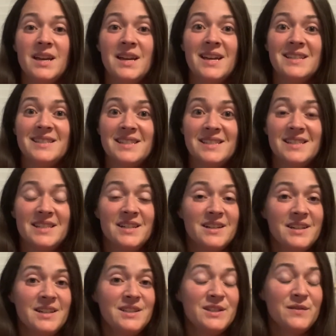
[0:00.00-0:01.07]
It's a
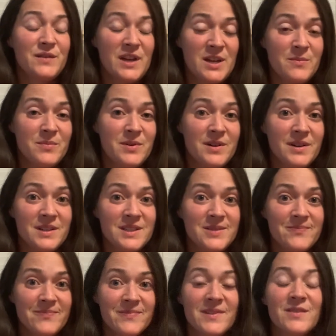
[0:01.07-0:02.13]
series of 8 books.
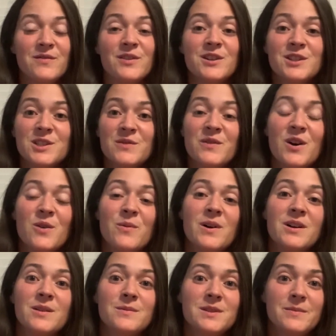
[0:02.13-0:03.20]
First of all,
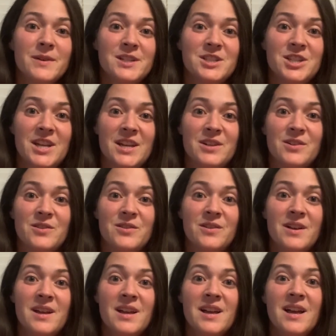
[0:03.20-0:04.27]
welcome to my channel.
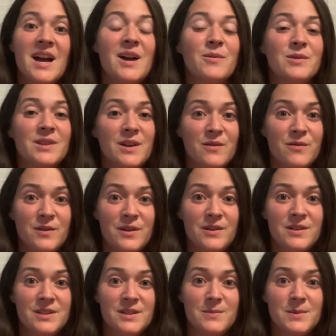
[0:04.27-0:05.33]
I would love for you to
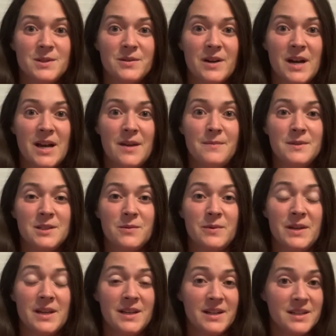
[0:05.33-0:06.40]
subscribe so we
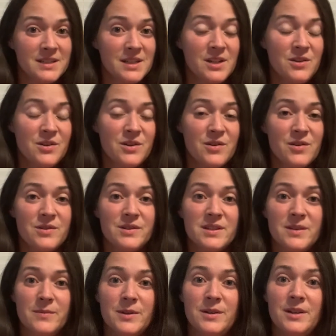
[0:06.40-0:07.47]
can continue to grow this
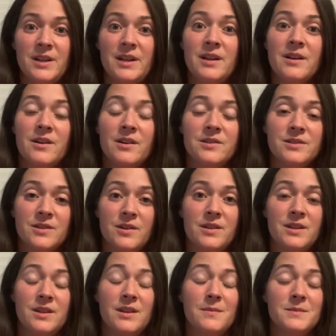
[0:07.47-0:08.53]
community. Also hit the
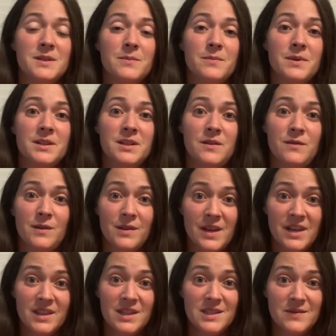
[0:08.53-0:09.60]
thumbs up button if you
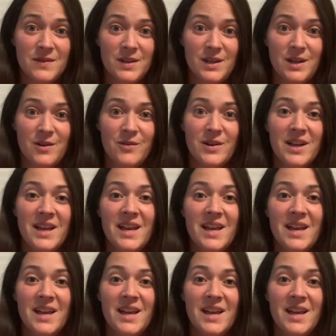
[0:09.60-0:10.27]
like this video.